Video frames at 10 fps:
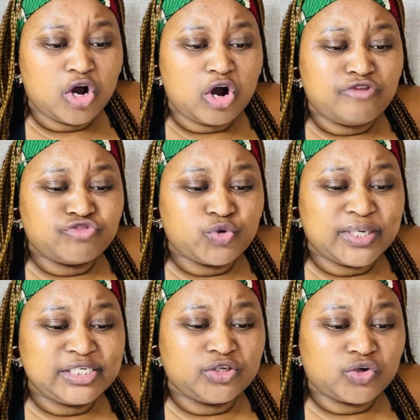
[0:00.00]
of
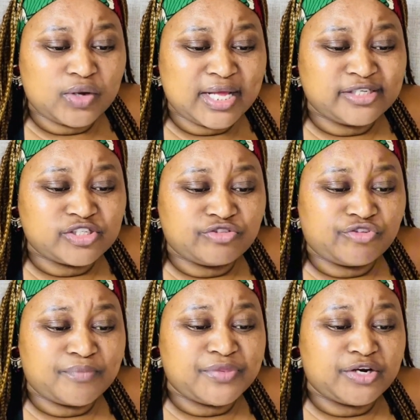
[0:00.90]
20 royals
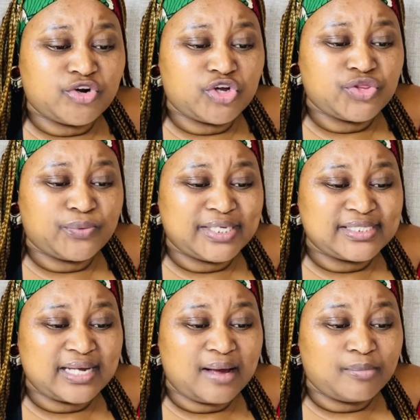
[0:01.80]
from the
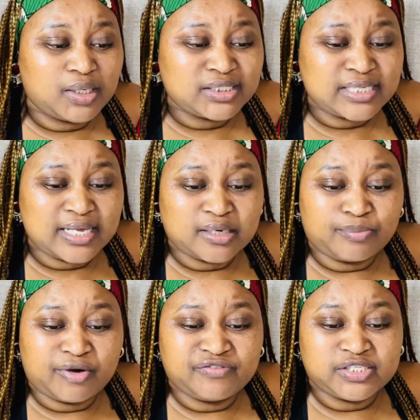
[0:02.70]
northwest, amongst other
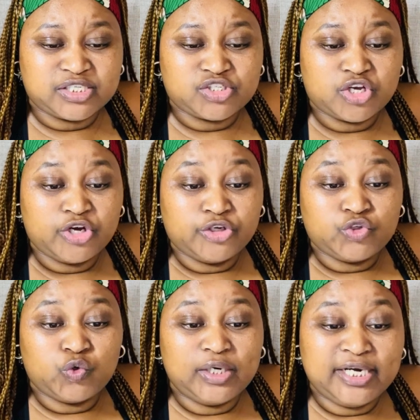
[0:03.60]
provinces,
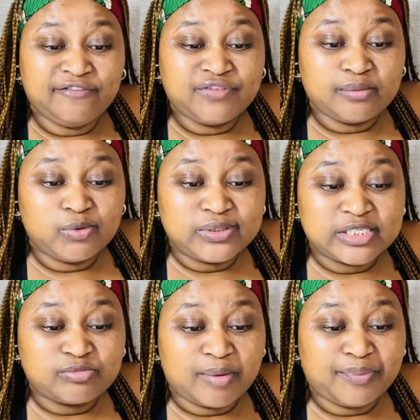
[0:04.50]
to leave the
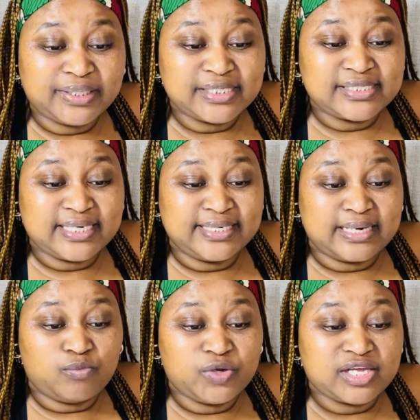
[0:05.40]
Moses Mabhida
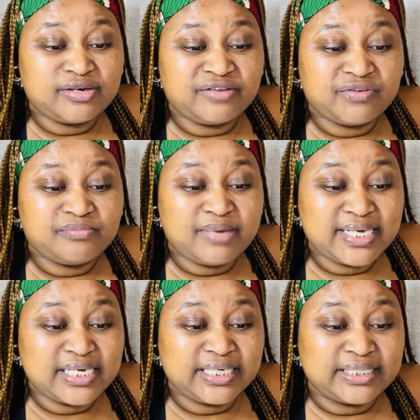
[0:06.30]
Stadium without even
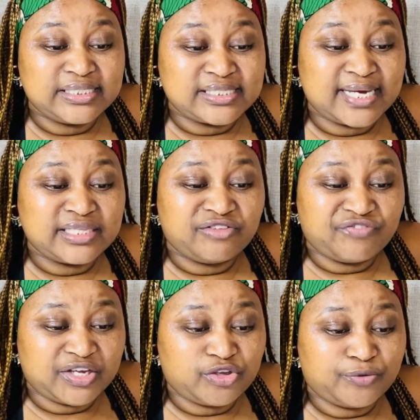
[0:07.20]
making it inside the
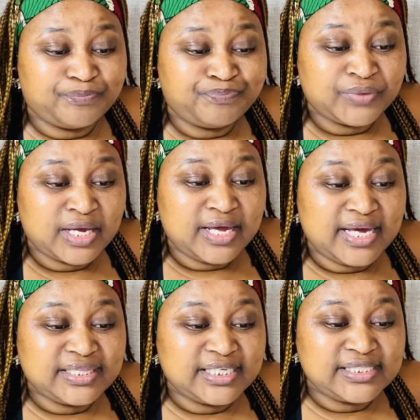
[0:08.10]
venue.
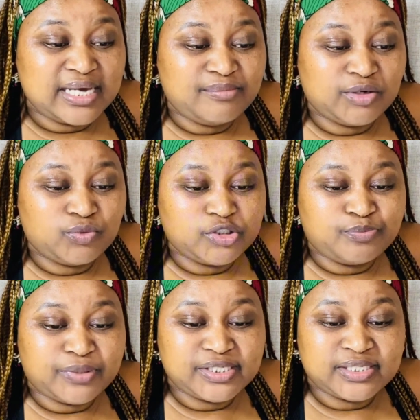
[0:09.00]
At the time at
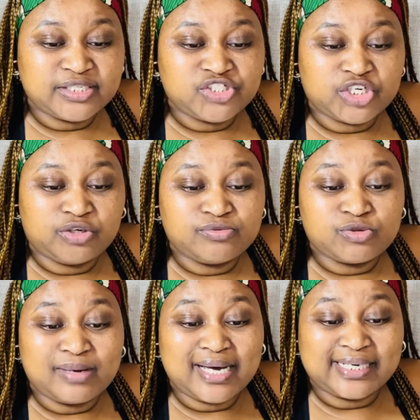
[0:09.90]
which President Jacob
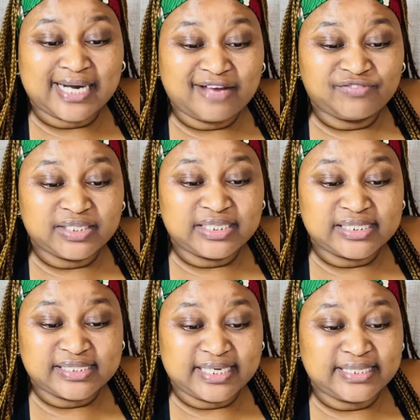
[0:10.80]
Zuma arrived in the
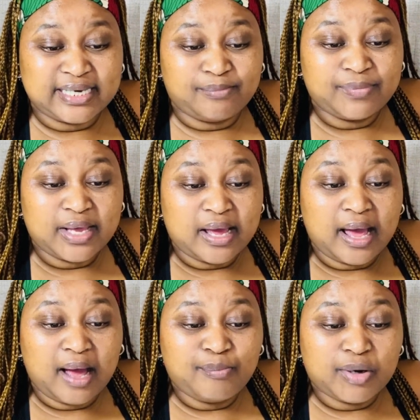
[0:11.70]
stadium,
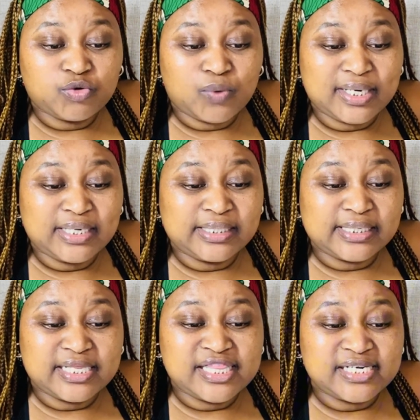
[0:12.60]
about
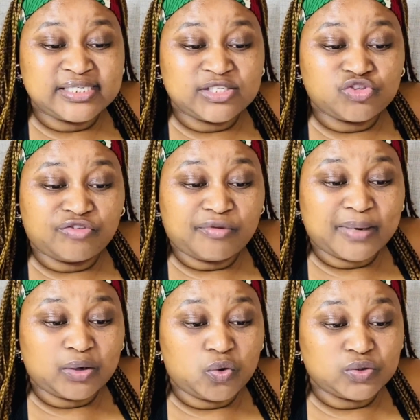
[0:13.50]
136 of
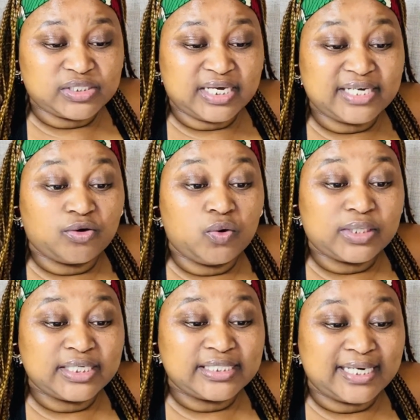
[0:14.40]
Amakhosi had
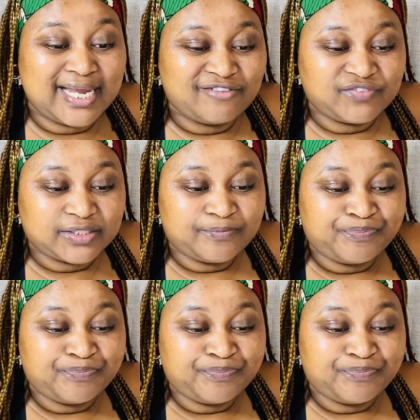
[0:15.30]
already left,